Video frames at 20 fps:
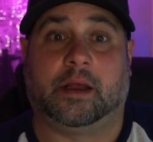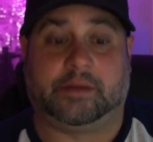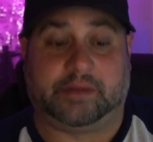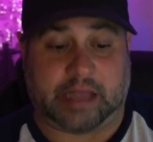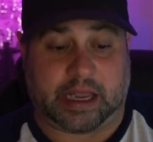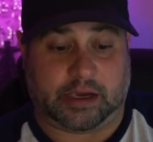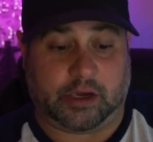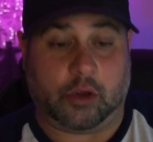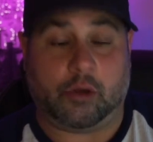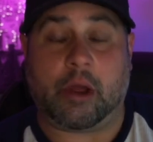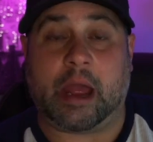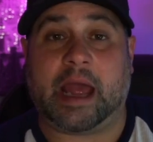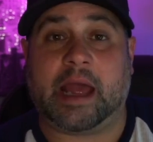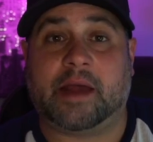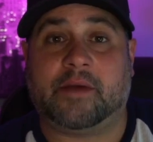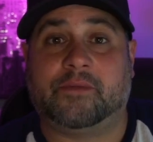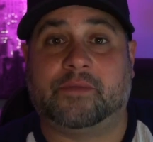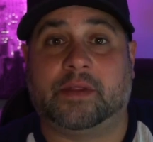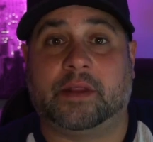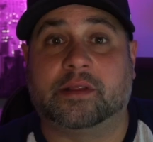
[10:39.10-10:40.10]
Then you
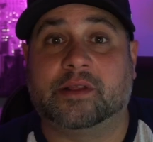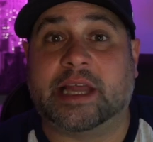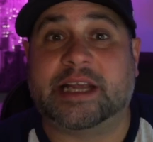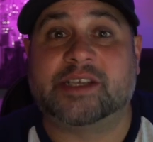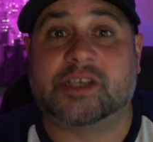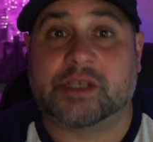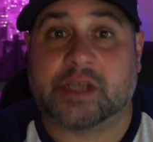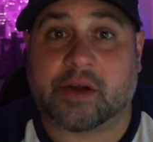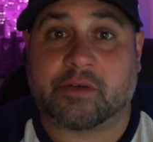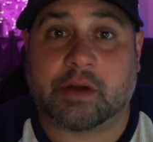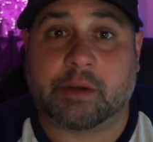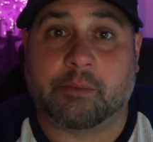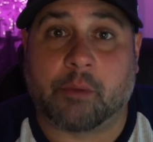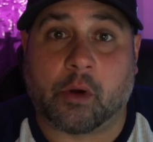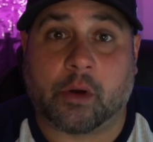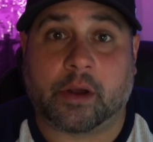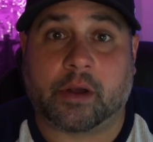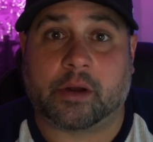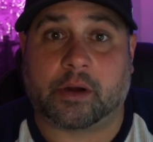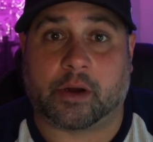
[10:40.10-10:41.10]
have legendary
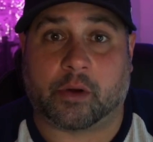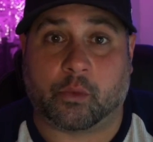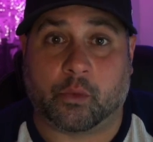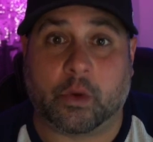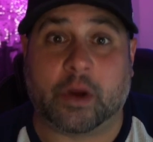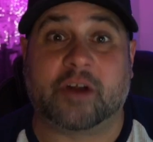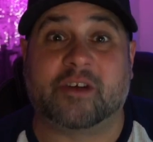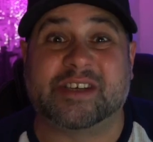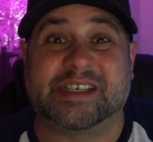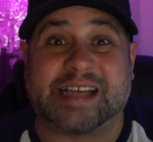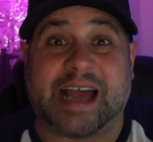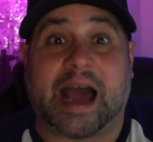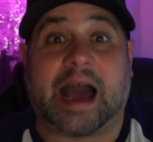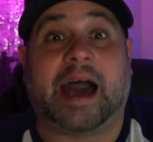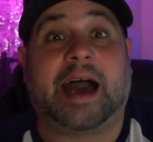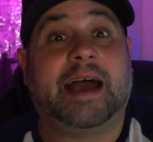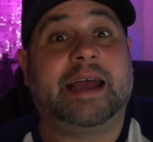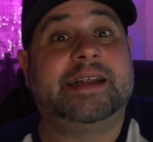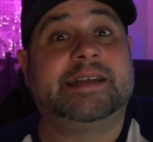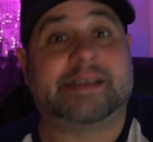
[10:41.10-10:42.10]
marketer, whereas a
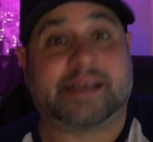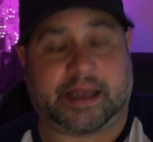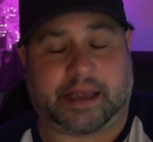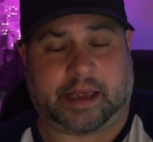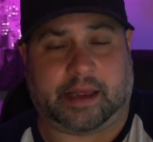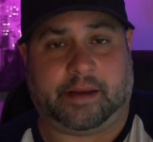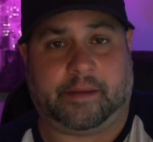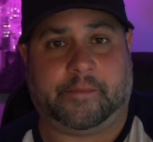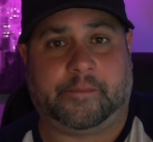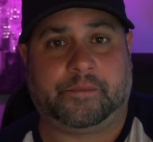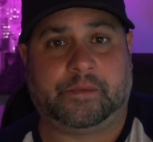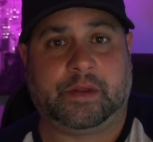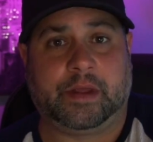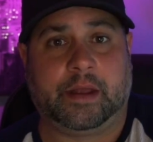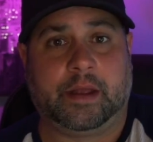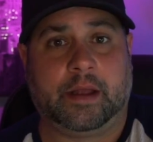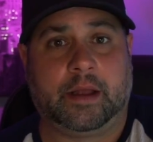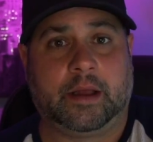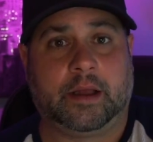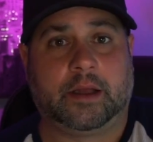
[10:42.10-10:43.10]
high ticket,
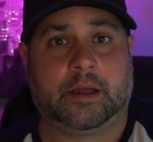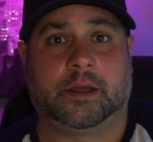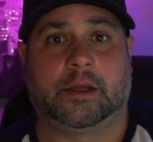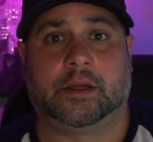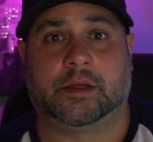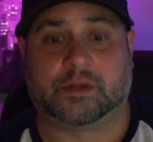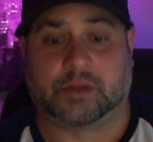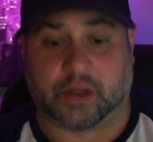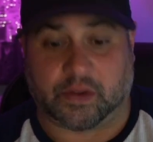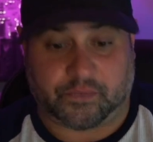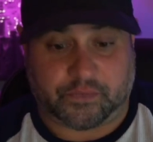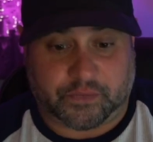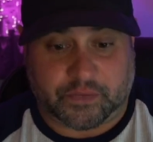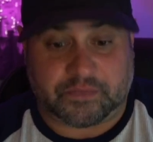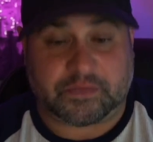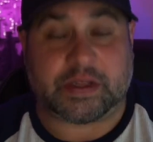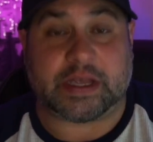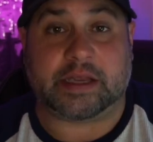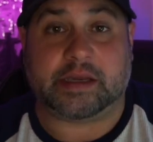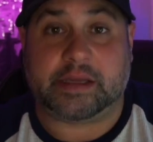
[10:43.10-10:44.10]
the
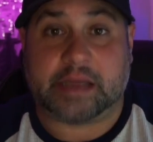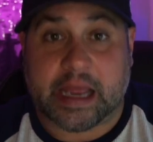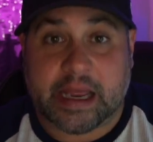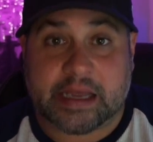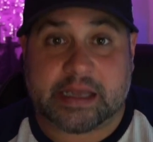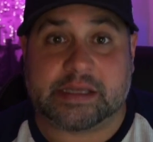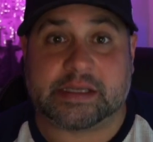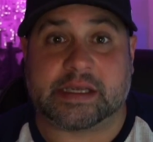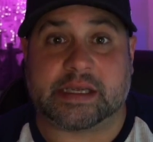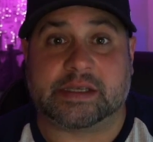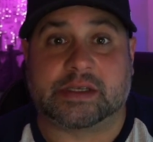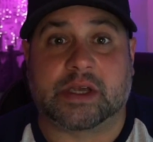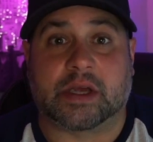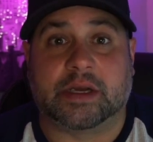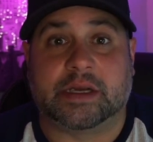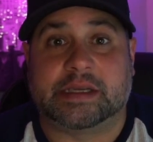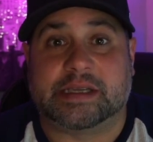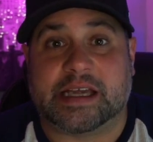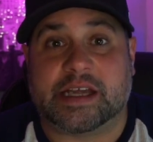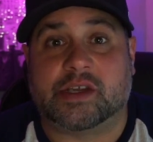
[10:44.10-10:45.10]
15 days is
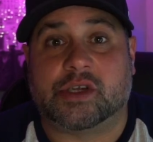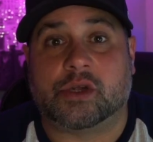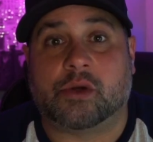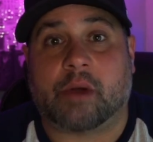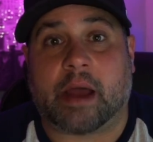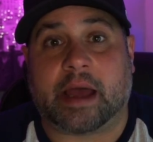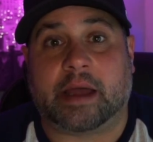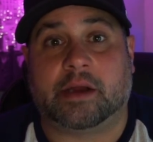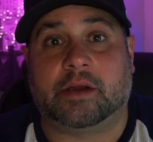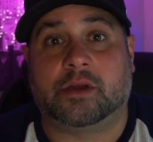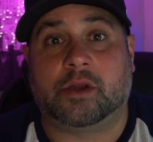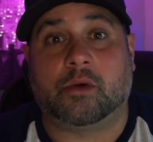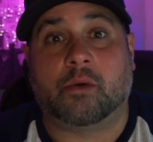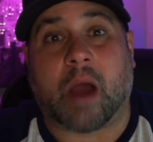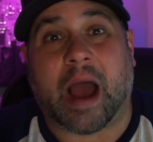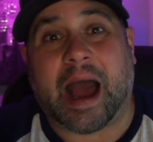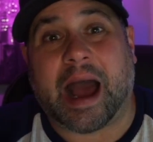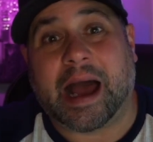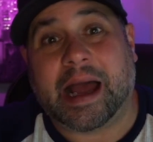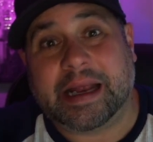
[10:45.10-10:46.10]
going to teach you how to do
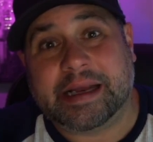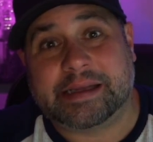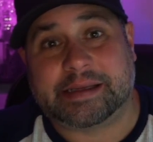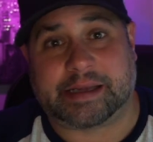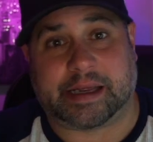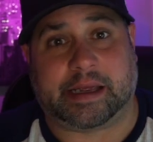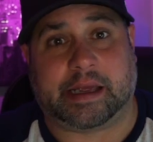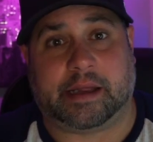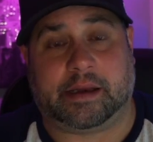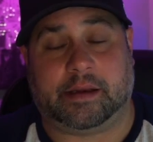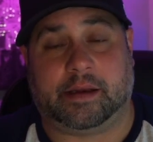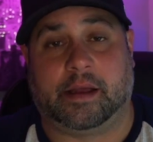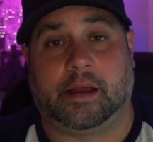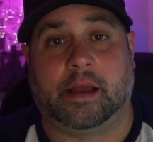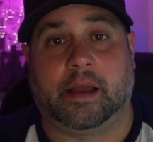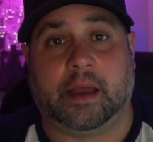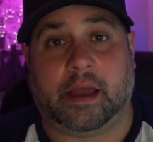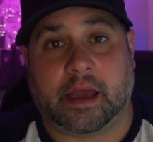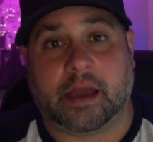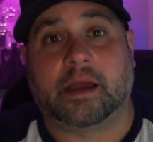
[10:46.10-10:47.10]
high ticket
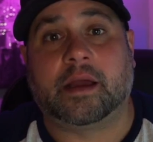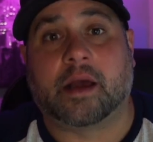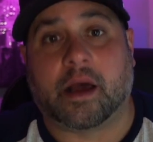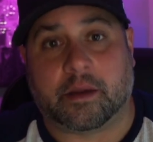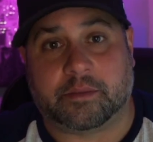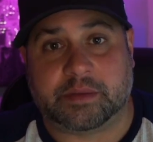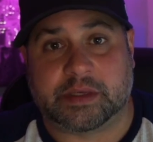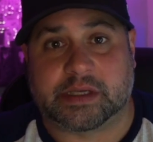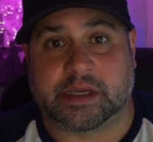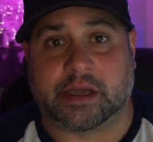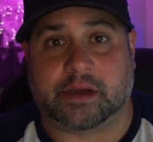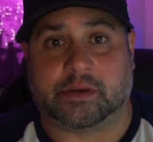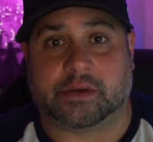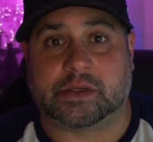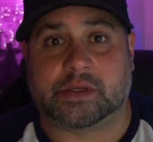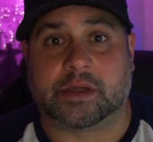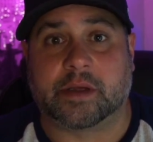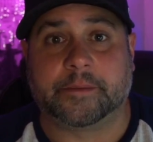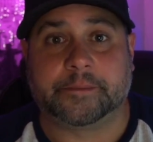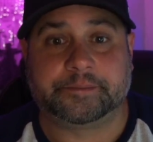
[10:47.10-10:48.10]
income
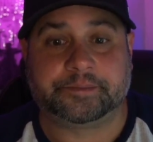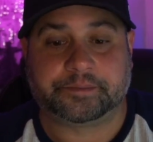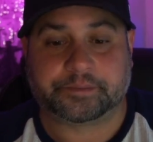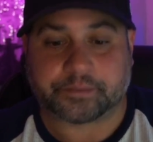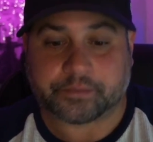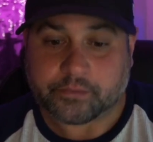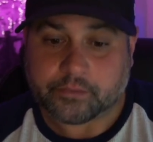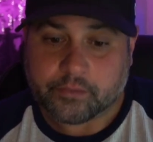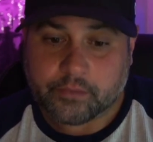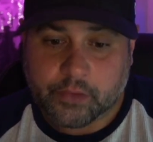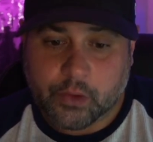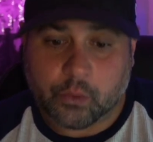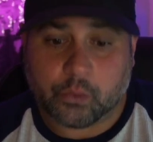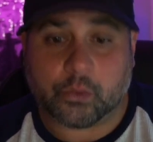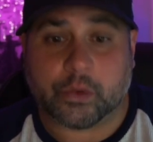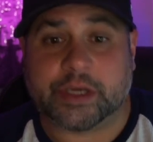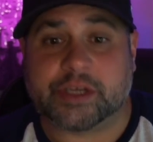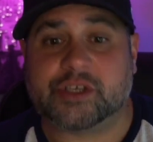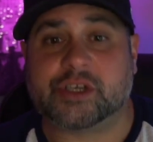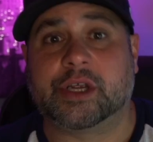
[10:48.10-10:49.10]
skills,
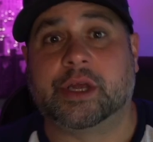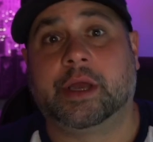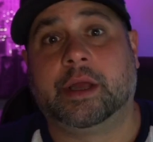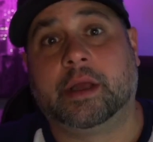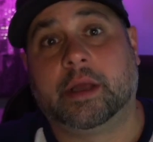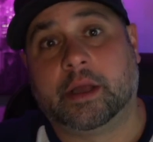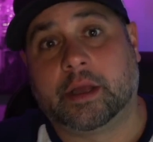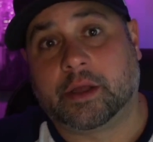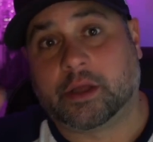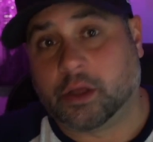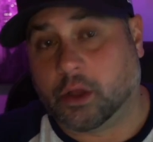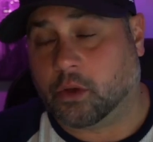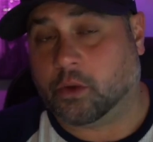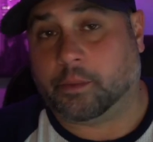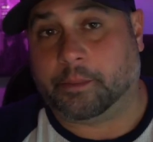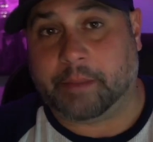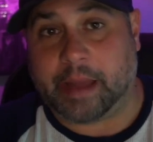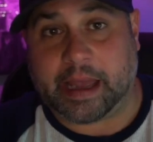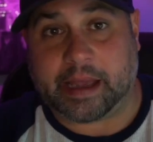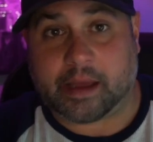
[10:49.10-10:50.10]
which
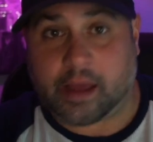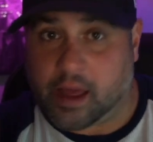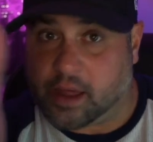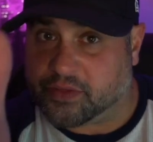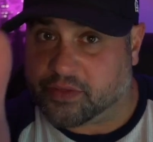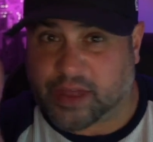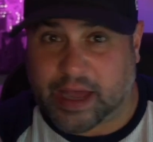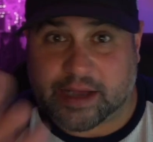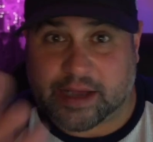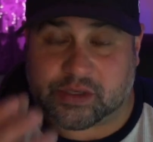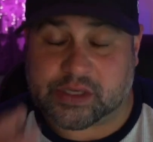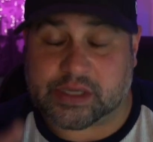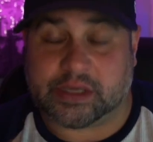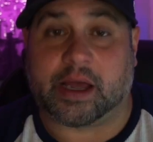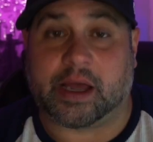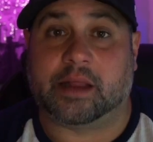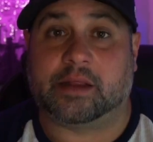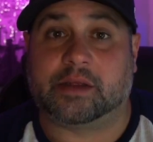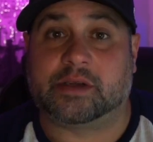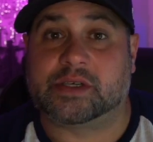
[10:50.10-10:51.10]
you'll make
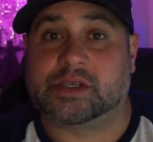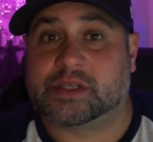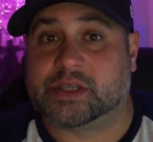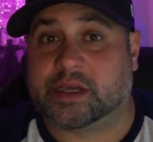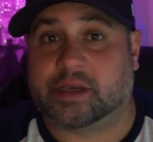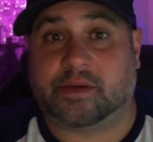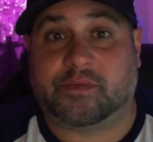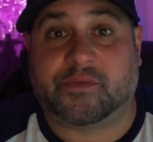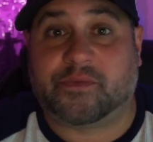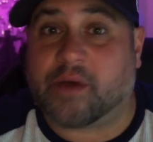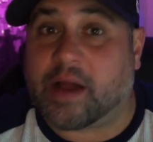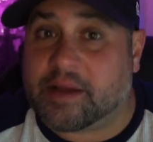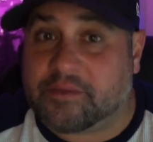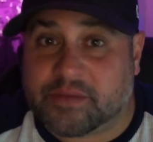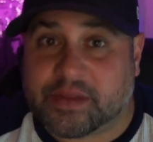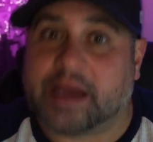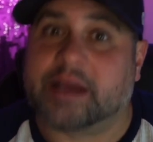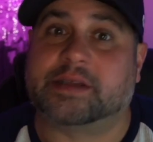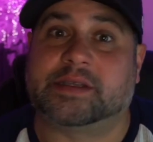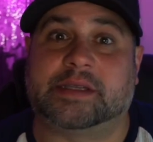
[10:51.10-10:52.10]
$1,000 to
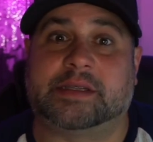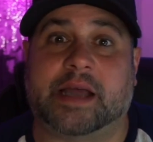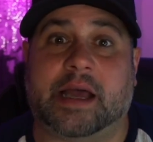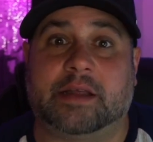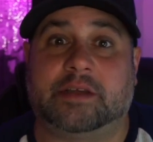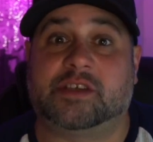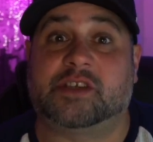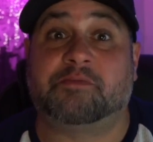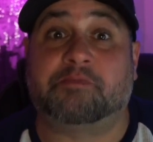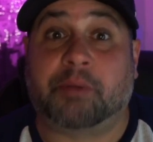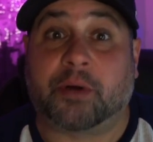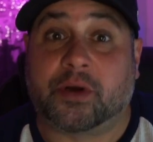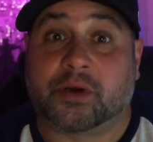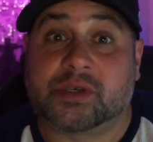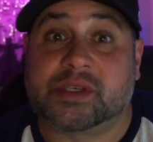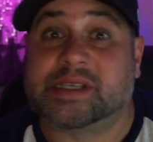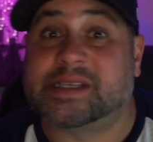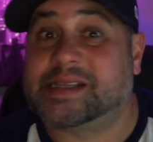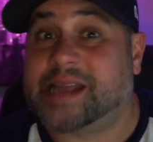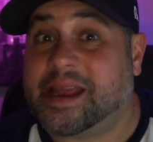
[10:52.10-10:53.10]
$5,000
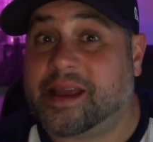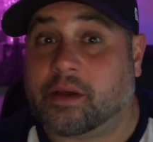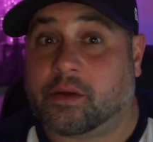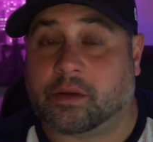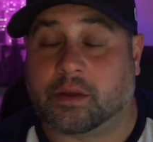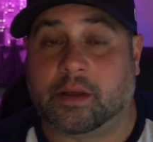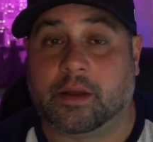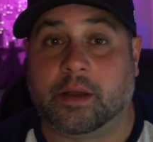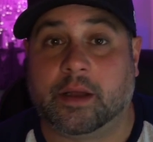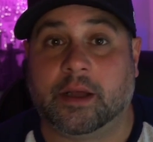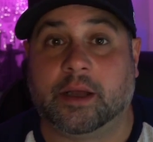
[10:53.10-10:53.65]
per sale.